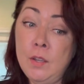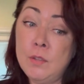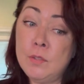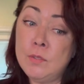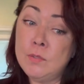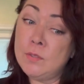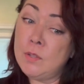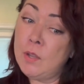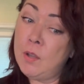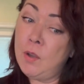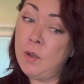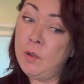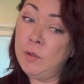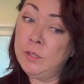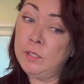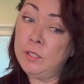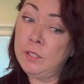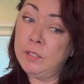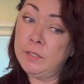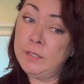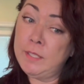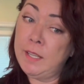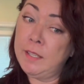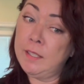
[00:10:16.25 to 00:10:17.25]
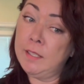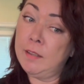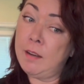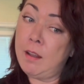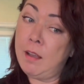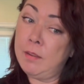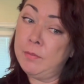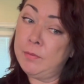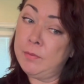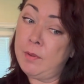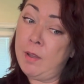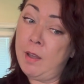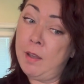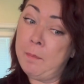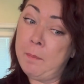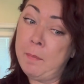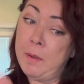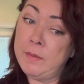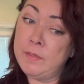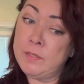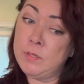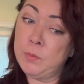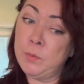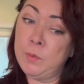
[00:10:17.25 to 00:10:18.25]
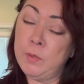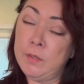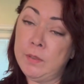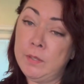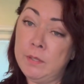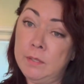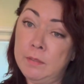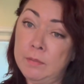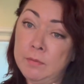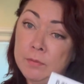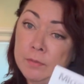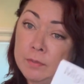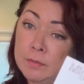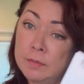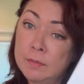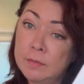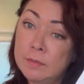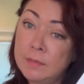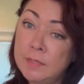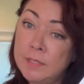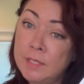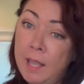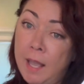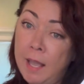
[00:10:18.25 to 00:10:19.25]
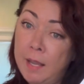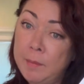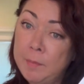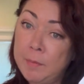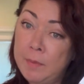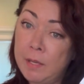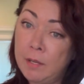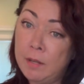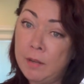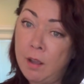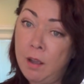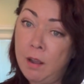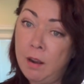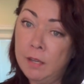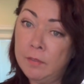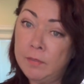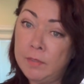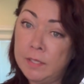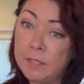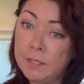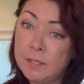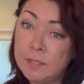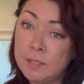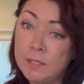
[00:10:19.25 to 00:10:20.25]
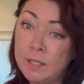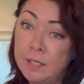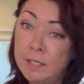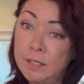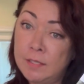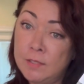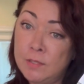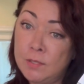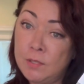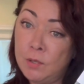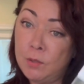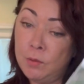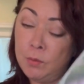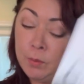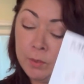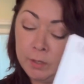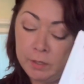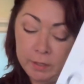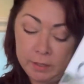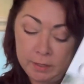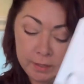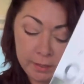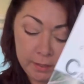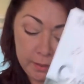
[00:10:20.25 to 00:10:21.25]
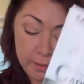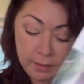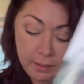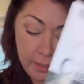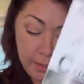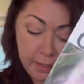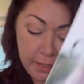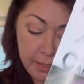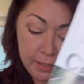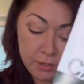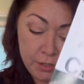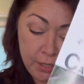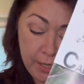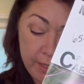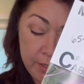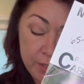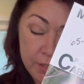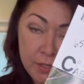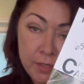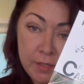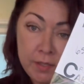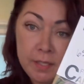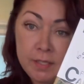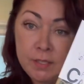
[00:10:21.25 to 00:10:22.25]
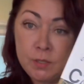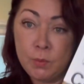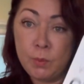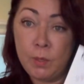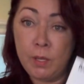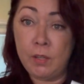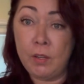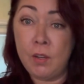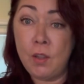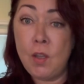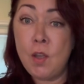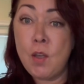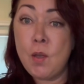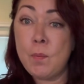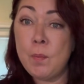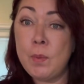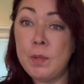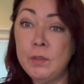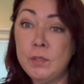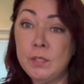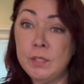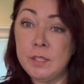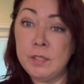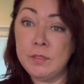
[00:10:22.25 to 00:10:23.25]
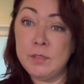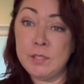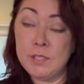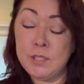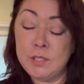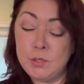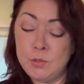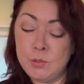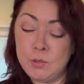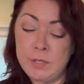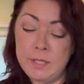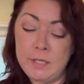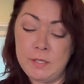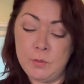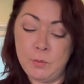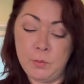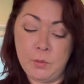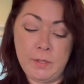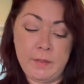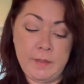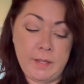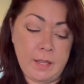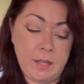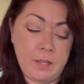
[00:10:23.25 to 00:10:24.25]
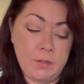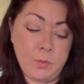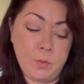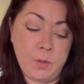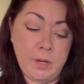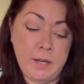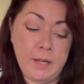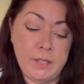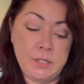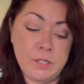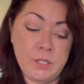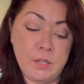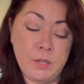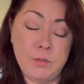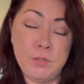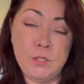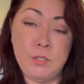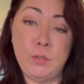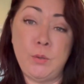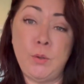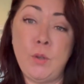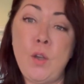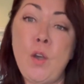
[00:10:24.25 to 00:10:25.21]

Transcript: So you're taking off a month's worth of time there to harvest. And so we're gonna change to this one. But look at the Katrina one, that one I showed you.